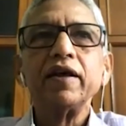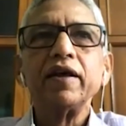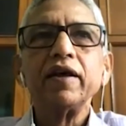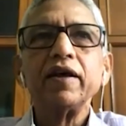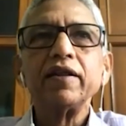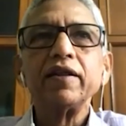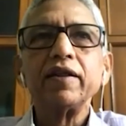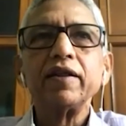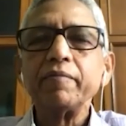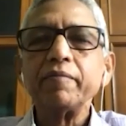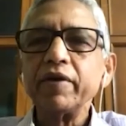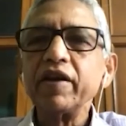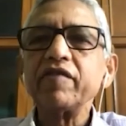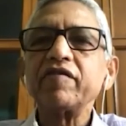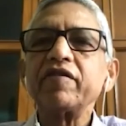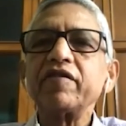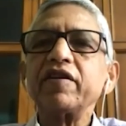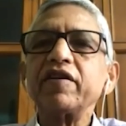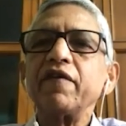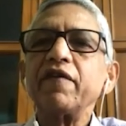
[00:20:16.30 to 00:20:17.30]
The
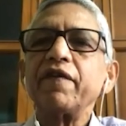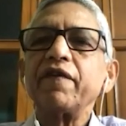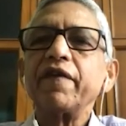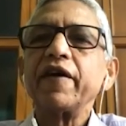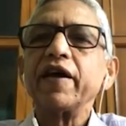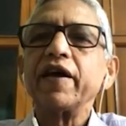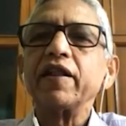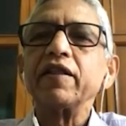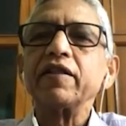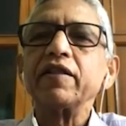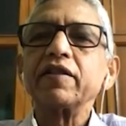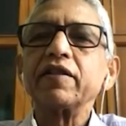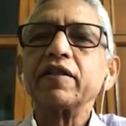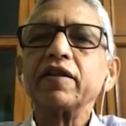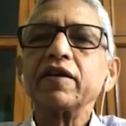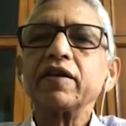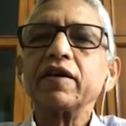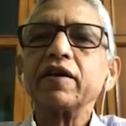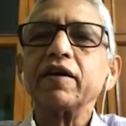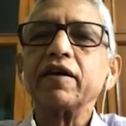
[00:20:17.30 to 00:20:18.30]
Ministry of Health
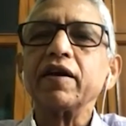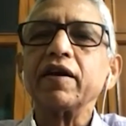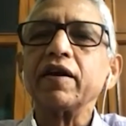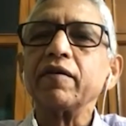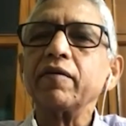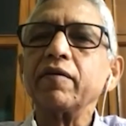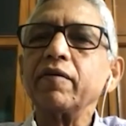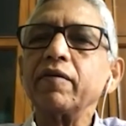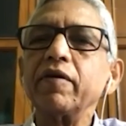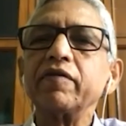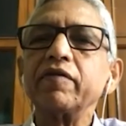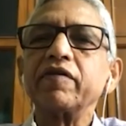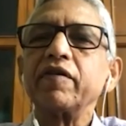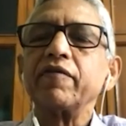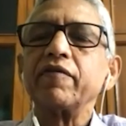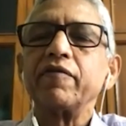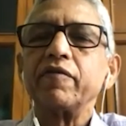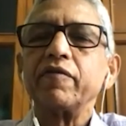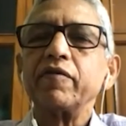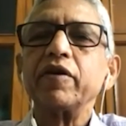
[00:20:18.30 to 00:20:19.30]
and
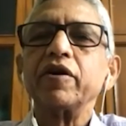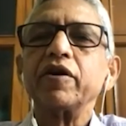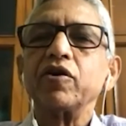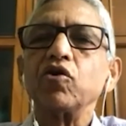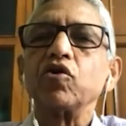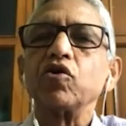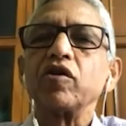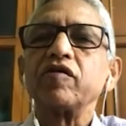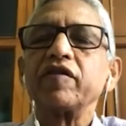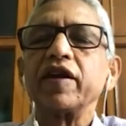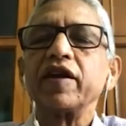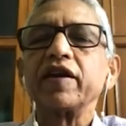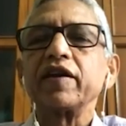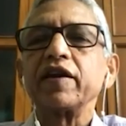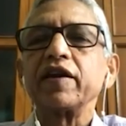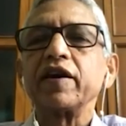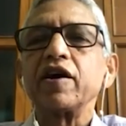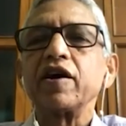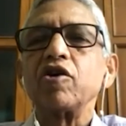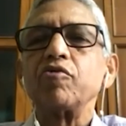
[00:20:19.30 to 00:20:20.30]
so, you know, the central
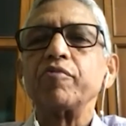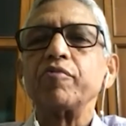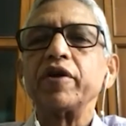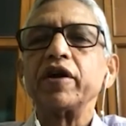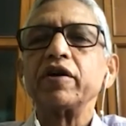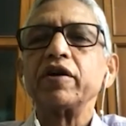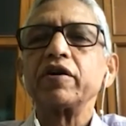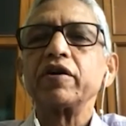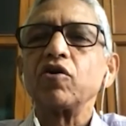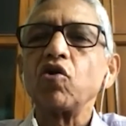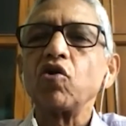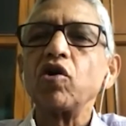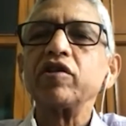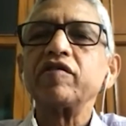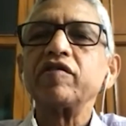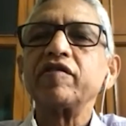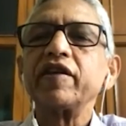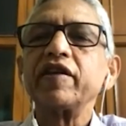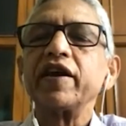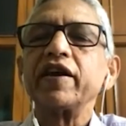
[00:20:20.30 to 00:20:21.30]
government and all
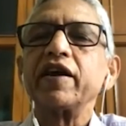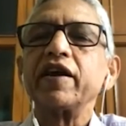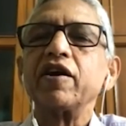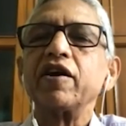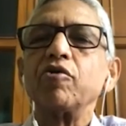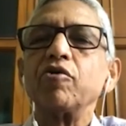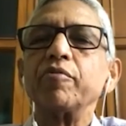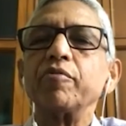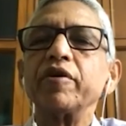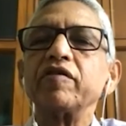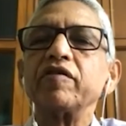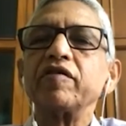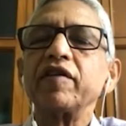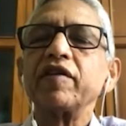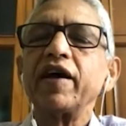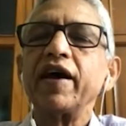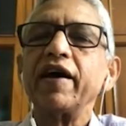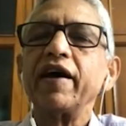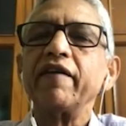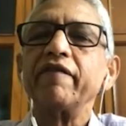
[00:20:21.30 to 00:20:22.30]
state governments
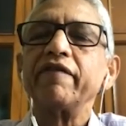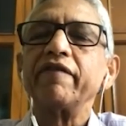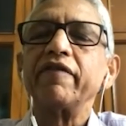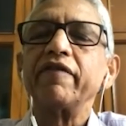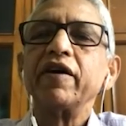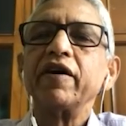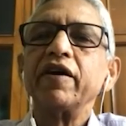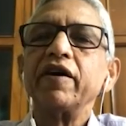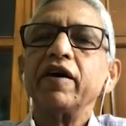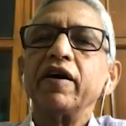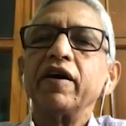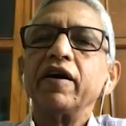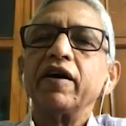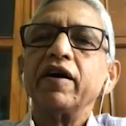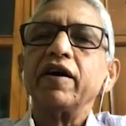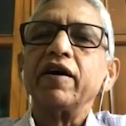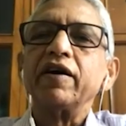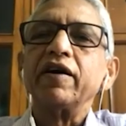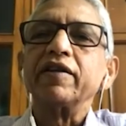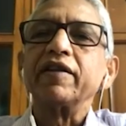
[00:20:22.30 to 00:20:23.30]
have
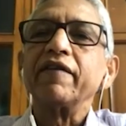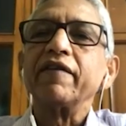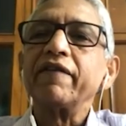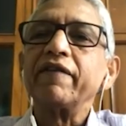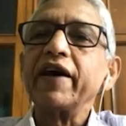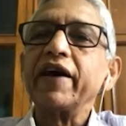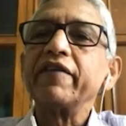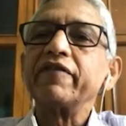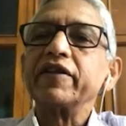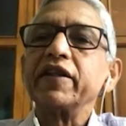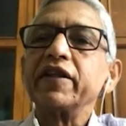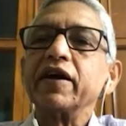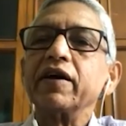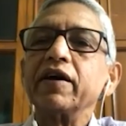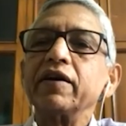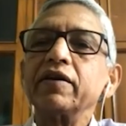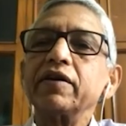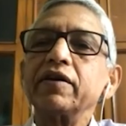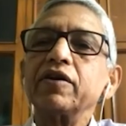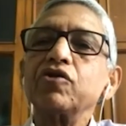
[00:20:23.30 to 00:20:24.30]
uh, the
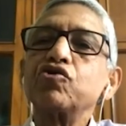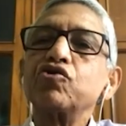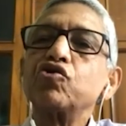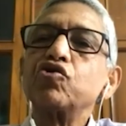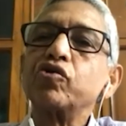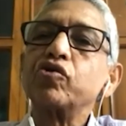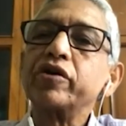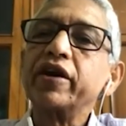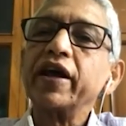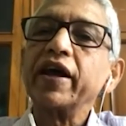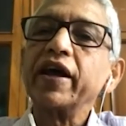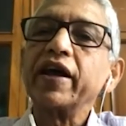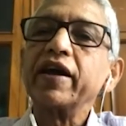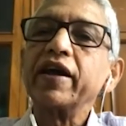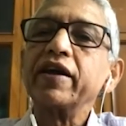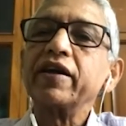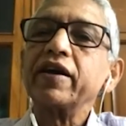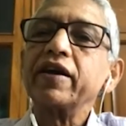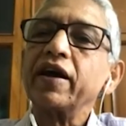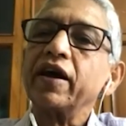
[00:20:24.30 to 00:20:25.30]
wherewithal to take
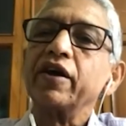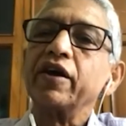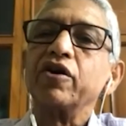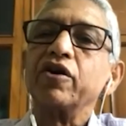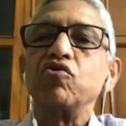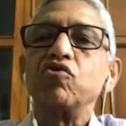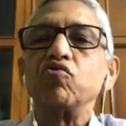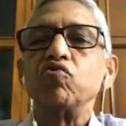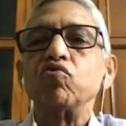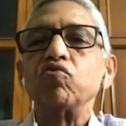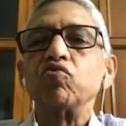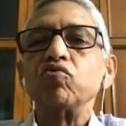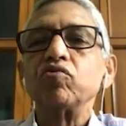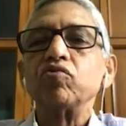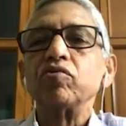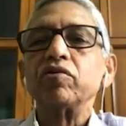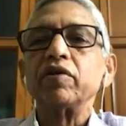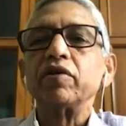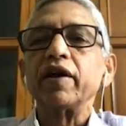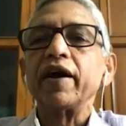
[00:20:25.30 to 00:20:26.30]
it and do.
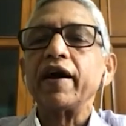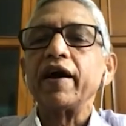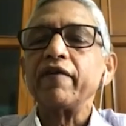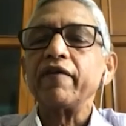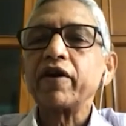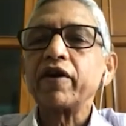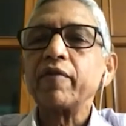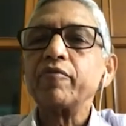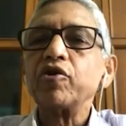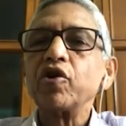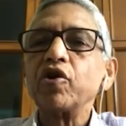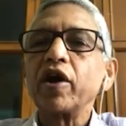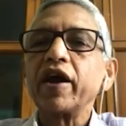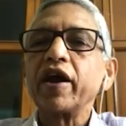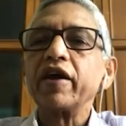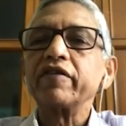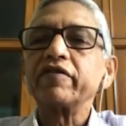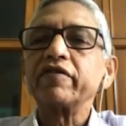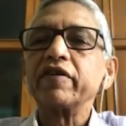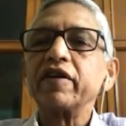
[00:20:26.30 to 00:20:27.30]
They have
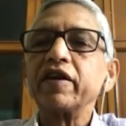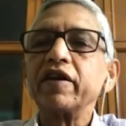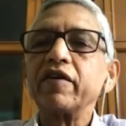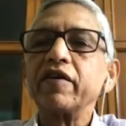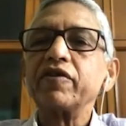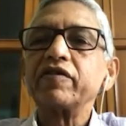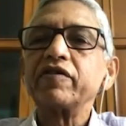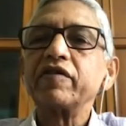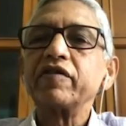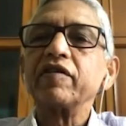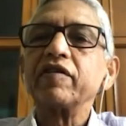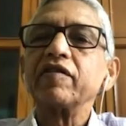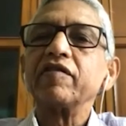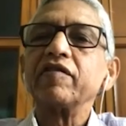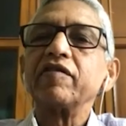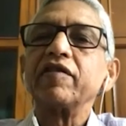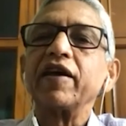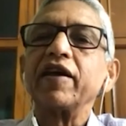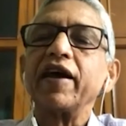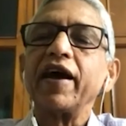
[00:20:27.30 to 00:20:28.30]
communication divisions.
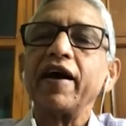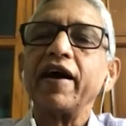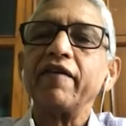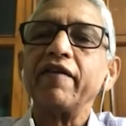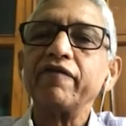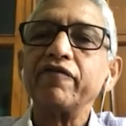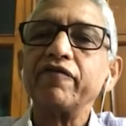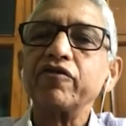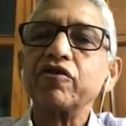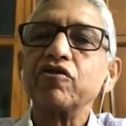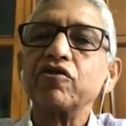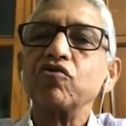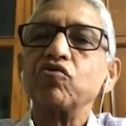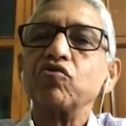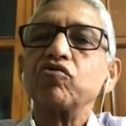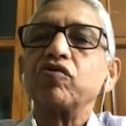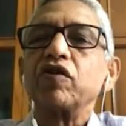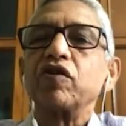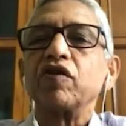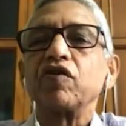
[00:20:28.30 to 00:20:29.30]
They have
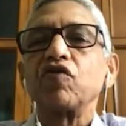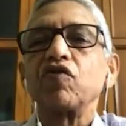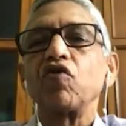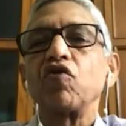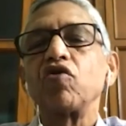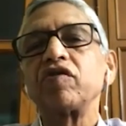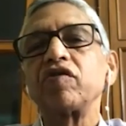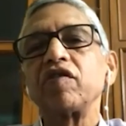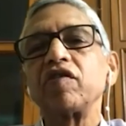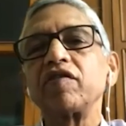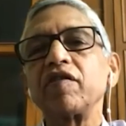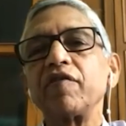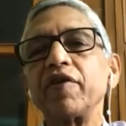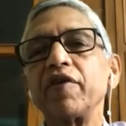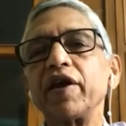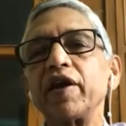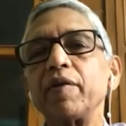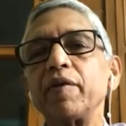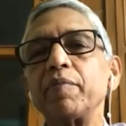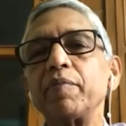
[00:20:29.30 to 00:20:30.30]
huge resources
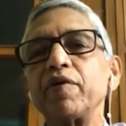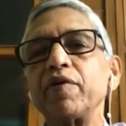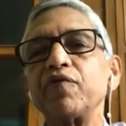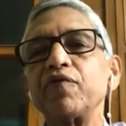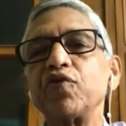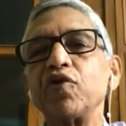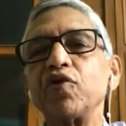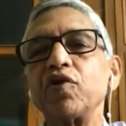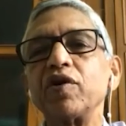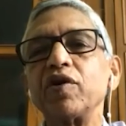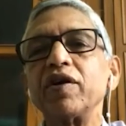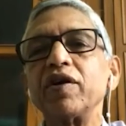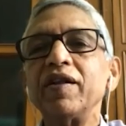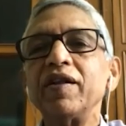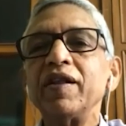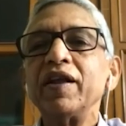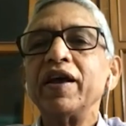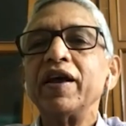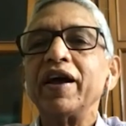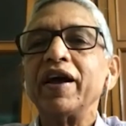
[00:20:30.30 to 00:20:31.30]
available for
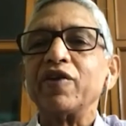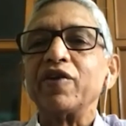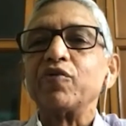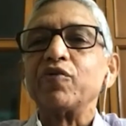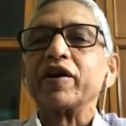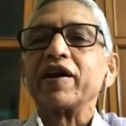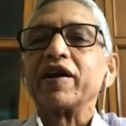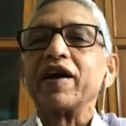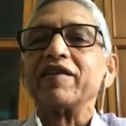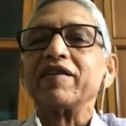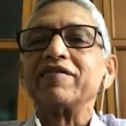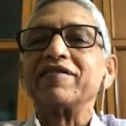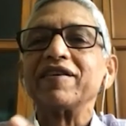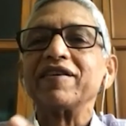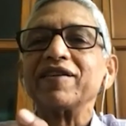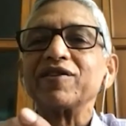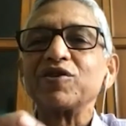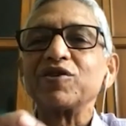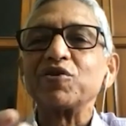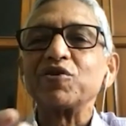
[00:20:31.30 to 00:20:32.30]

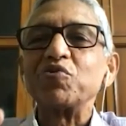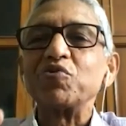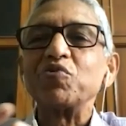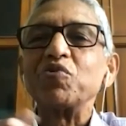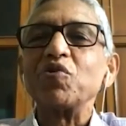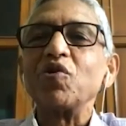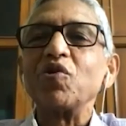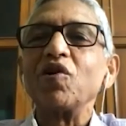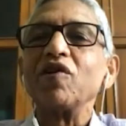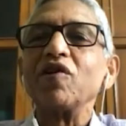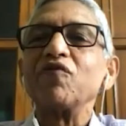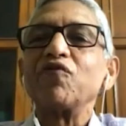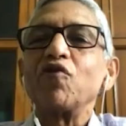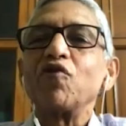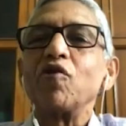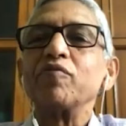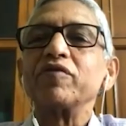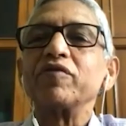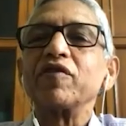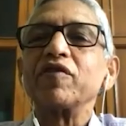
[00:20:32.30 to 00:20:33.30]
advertising through all
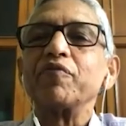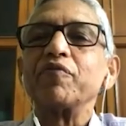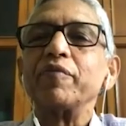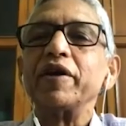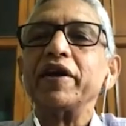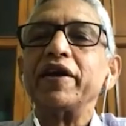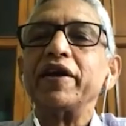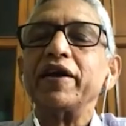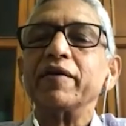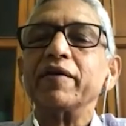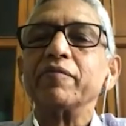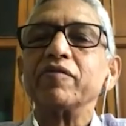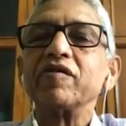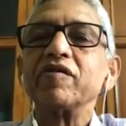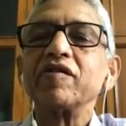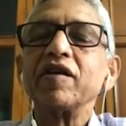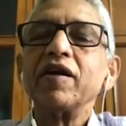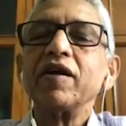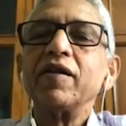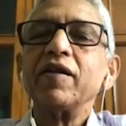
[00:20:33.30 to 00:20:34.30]
forms of
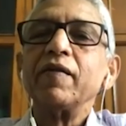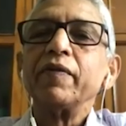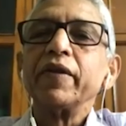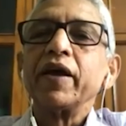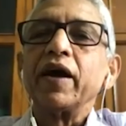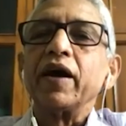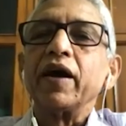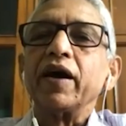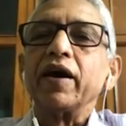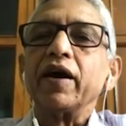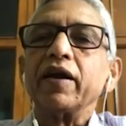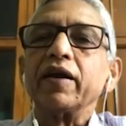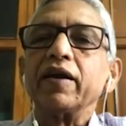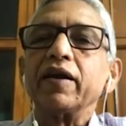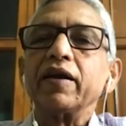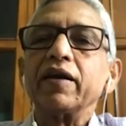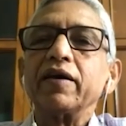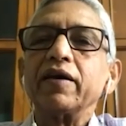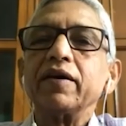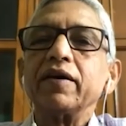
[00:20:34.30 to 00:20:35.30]
mediums.
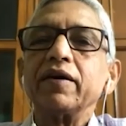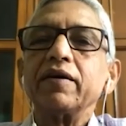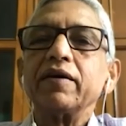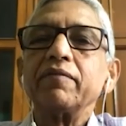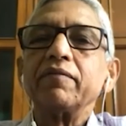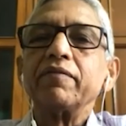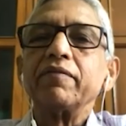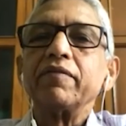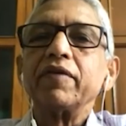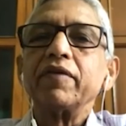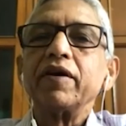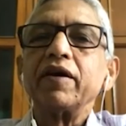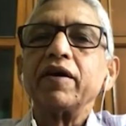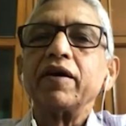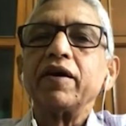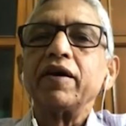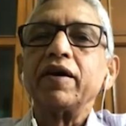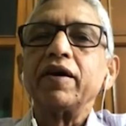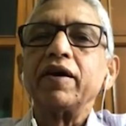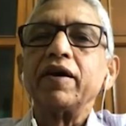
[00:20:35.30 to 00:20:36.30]
And uh,
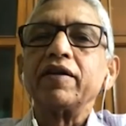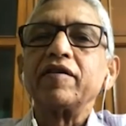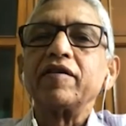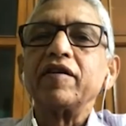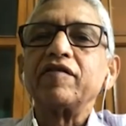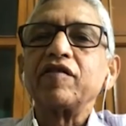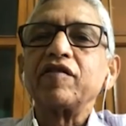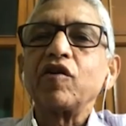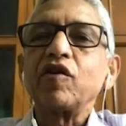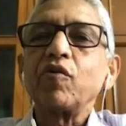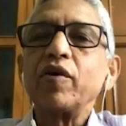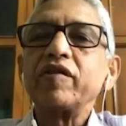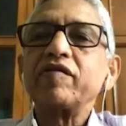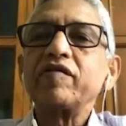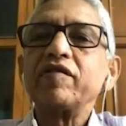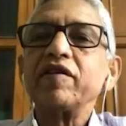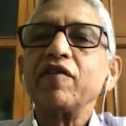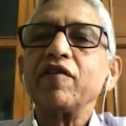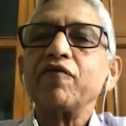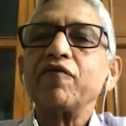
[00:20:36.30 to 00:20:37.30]
it, it's a
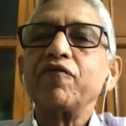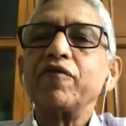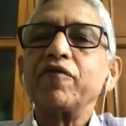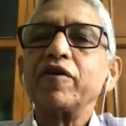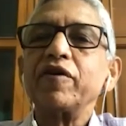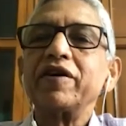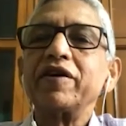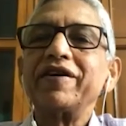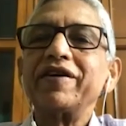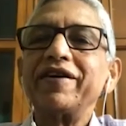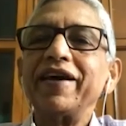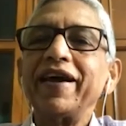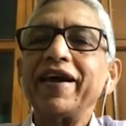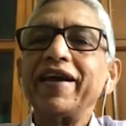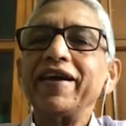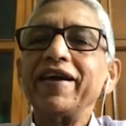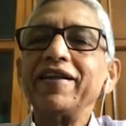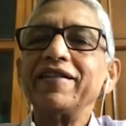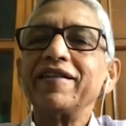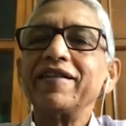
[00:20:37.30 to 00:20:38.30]
question of
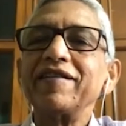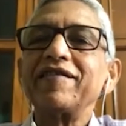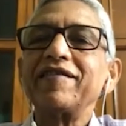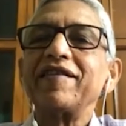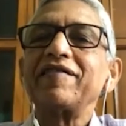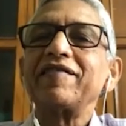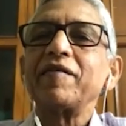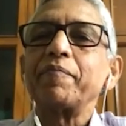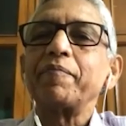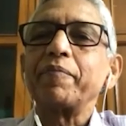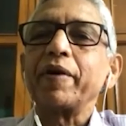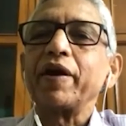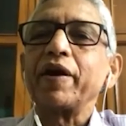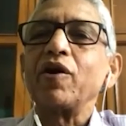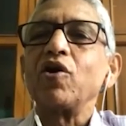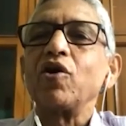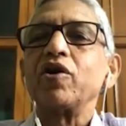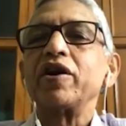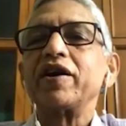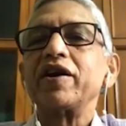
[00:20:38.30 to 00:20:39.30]
taking this as a
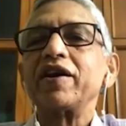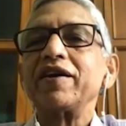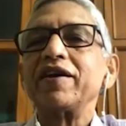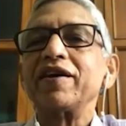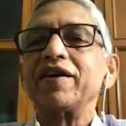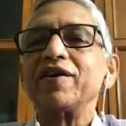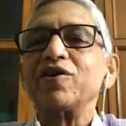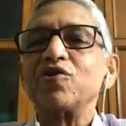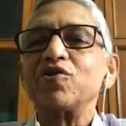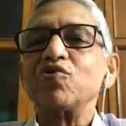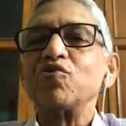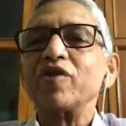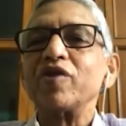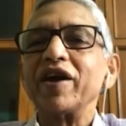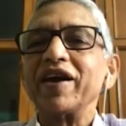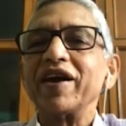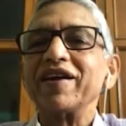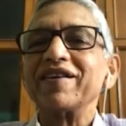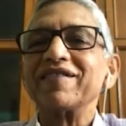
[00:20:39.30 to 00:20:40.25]
priority and doing it.